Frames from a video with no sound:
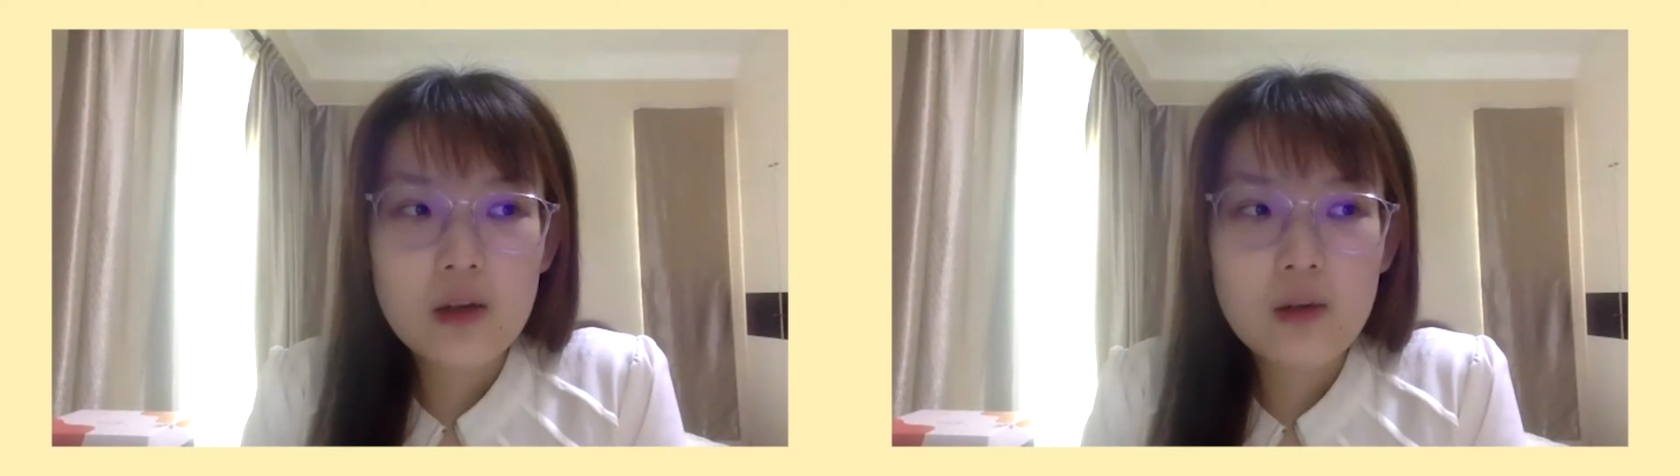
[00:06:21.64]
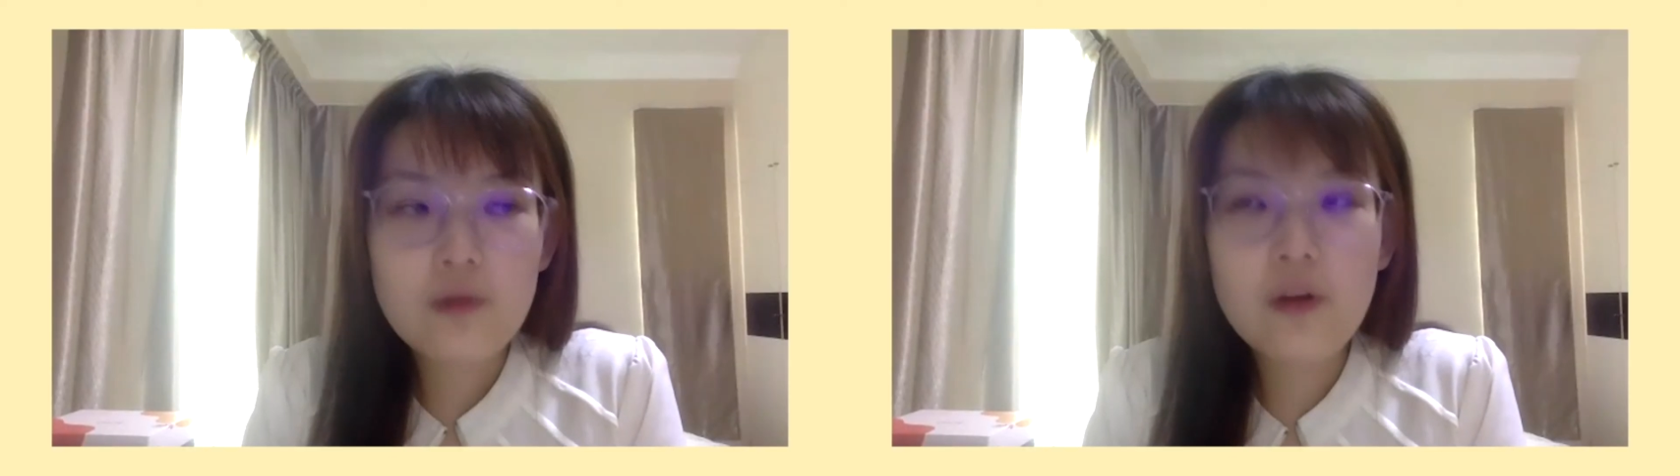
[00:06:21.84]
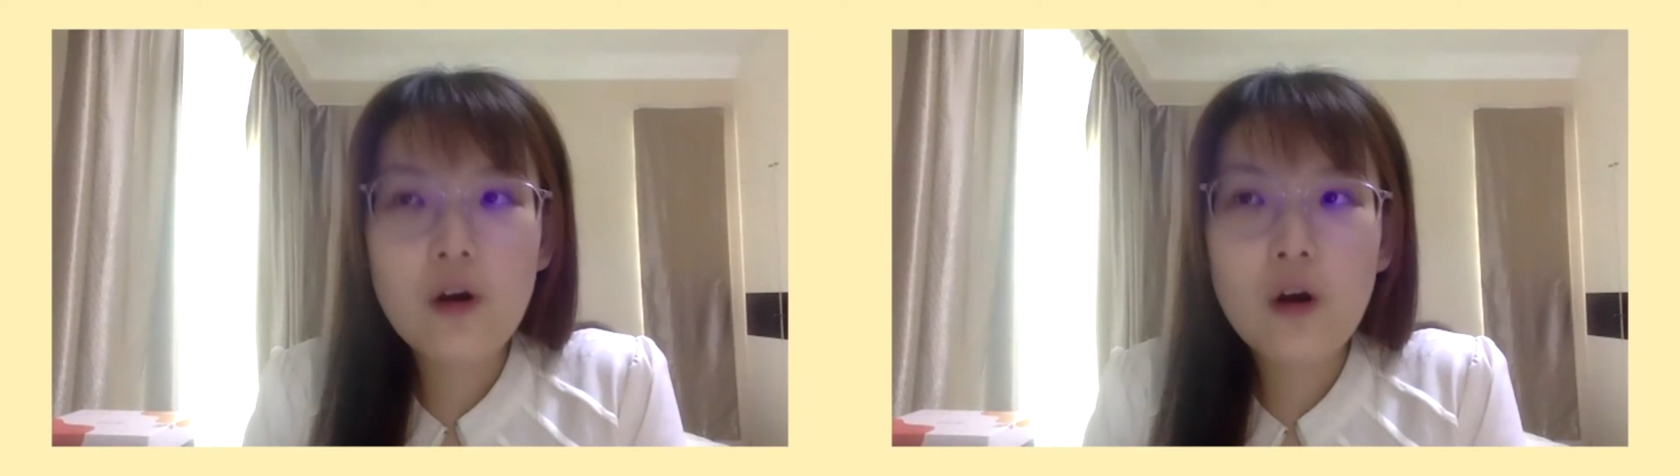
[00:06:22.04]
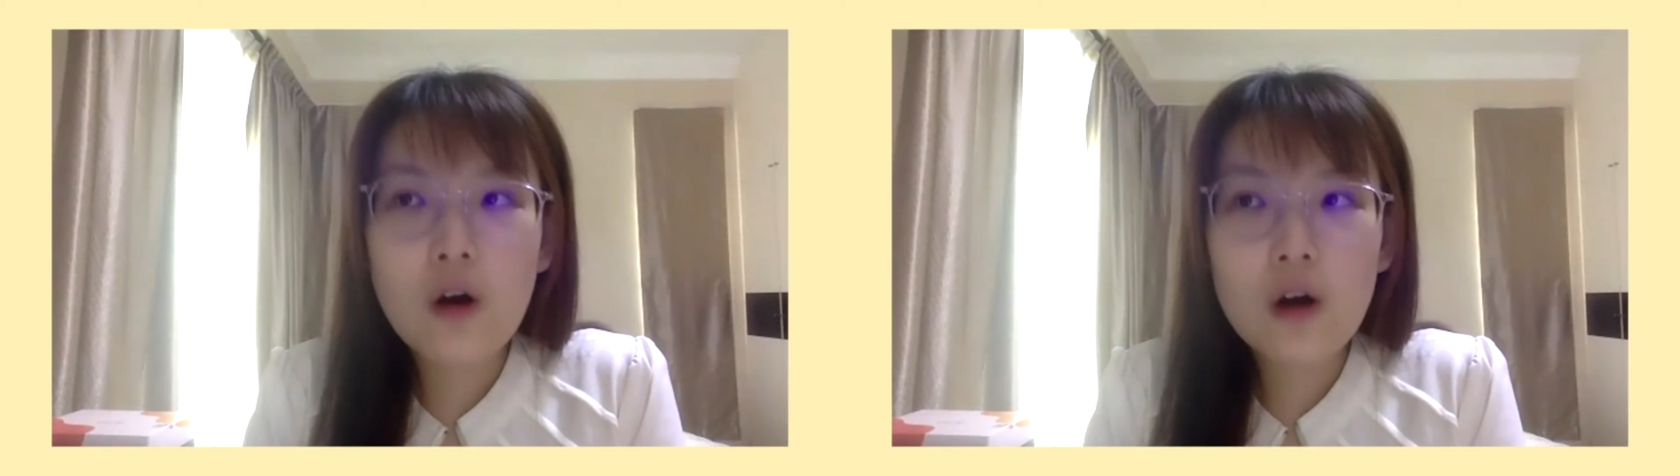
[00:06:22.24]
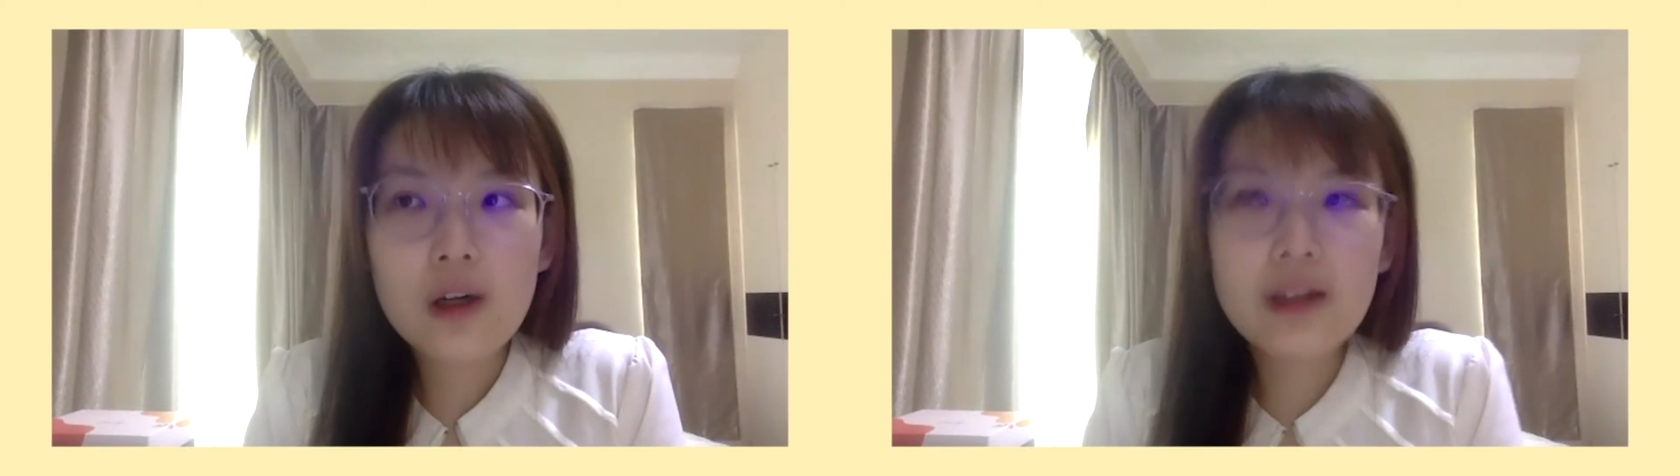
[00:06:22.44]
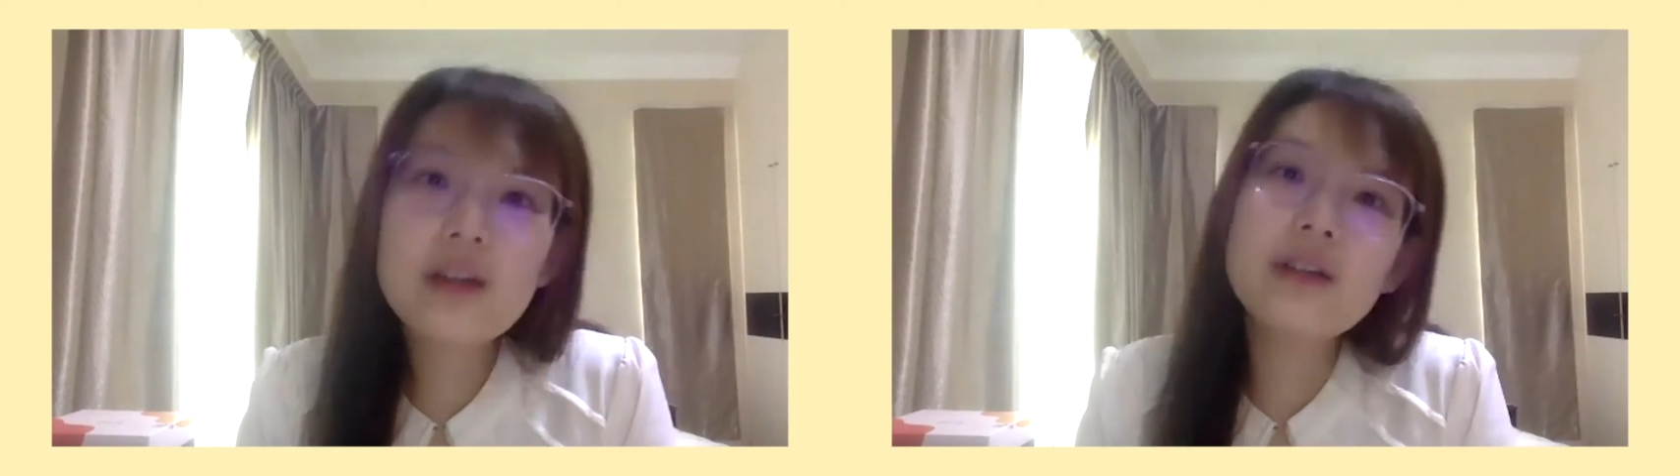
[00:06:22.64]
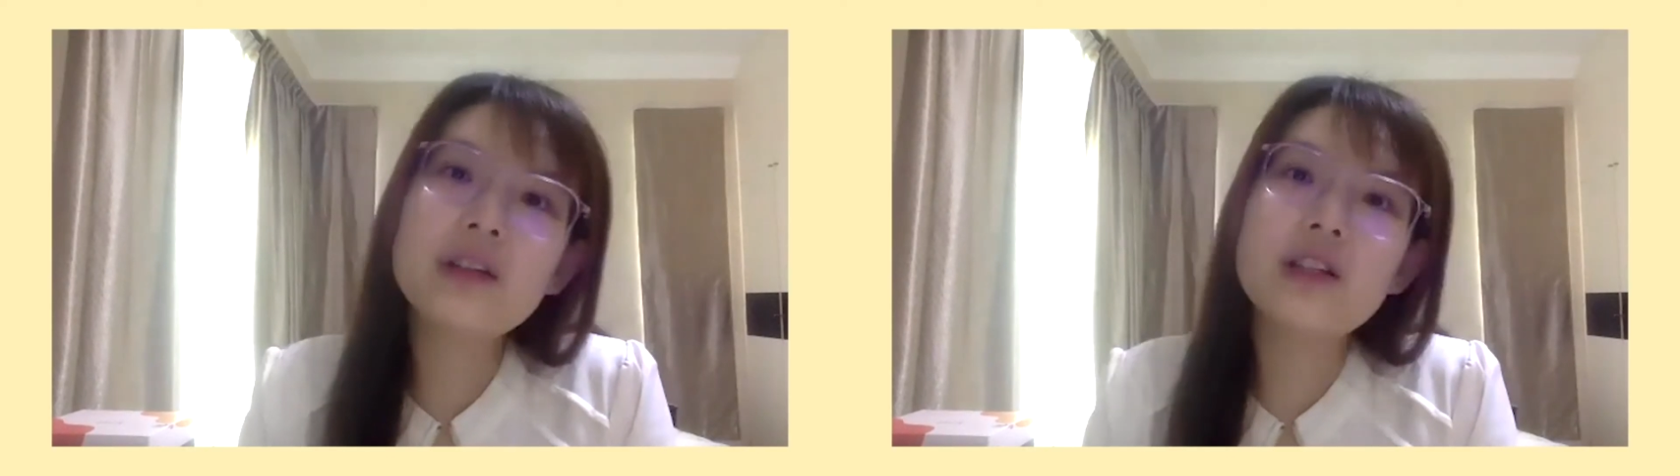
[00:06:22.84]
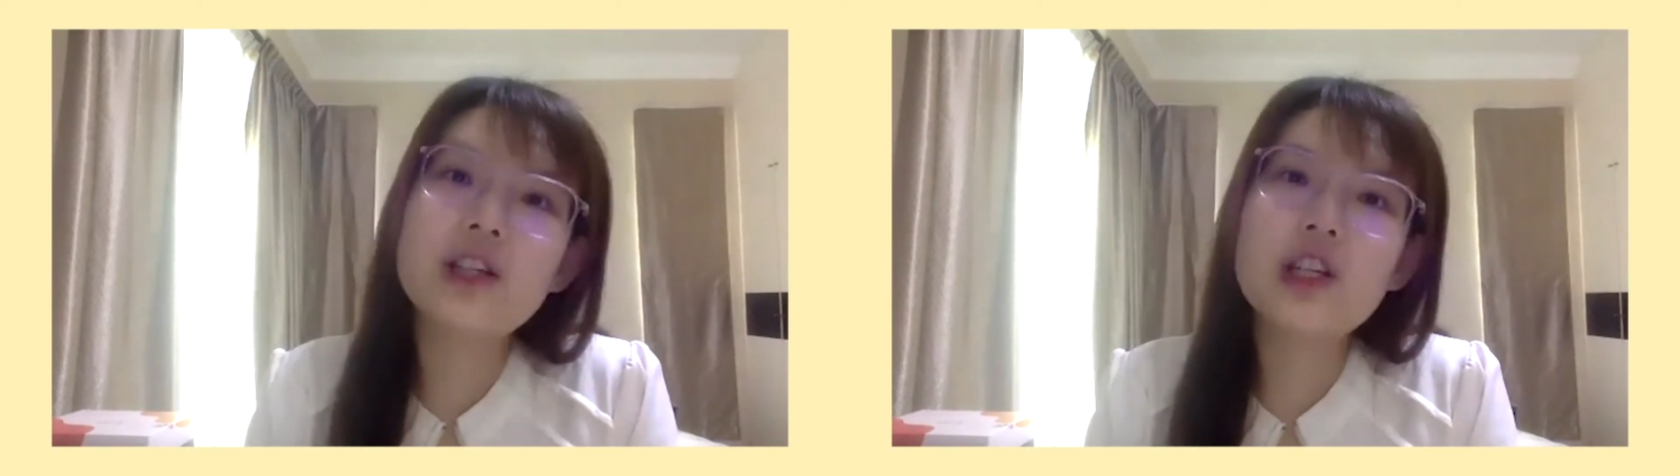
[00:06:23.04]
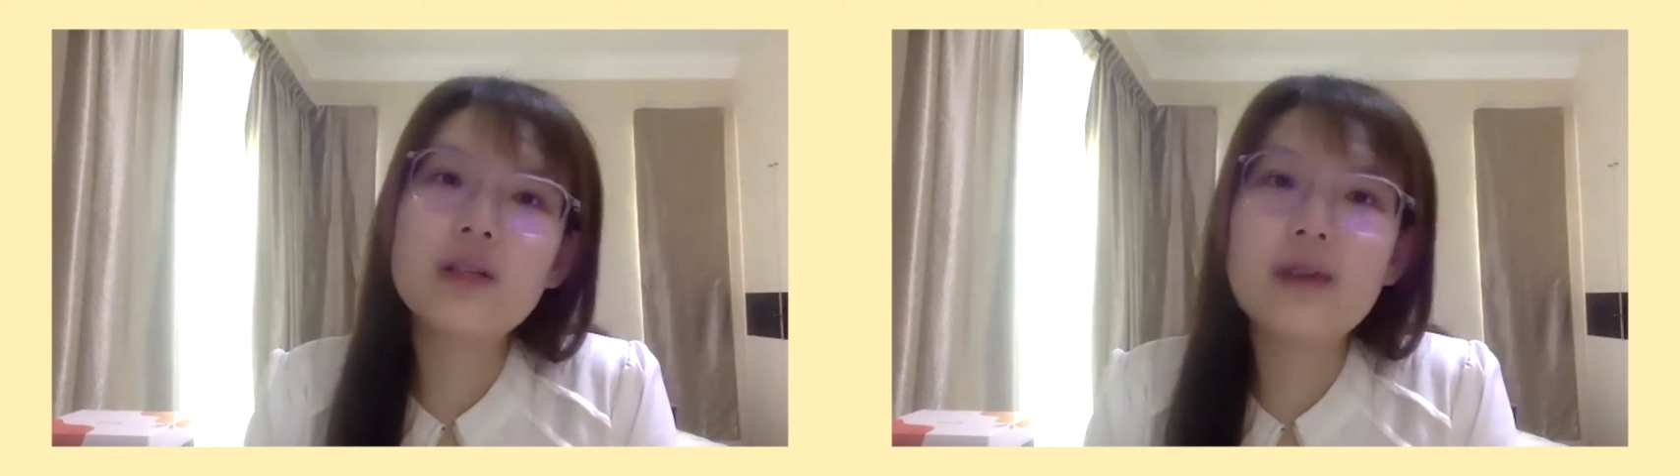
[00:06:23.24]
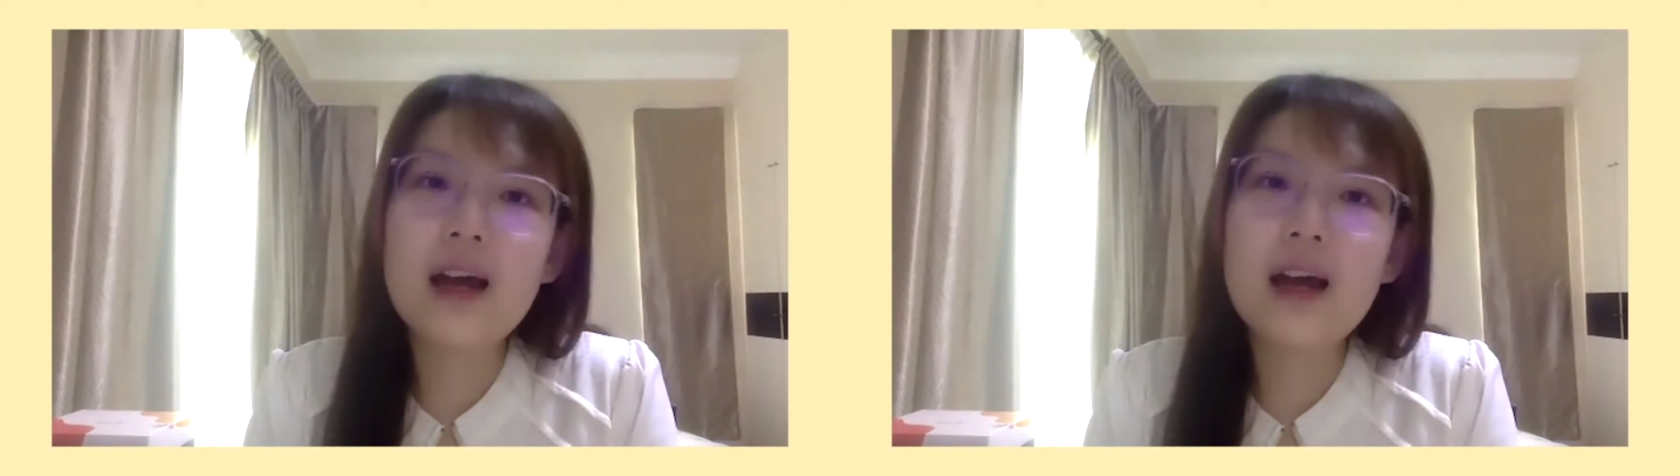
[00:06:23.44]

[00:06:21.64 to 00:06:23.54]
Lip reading: For clinical internship,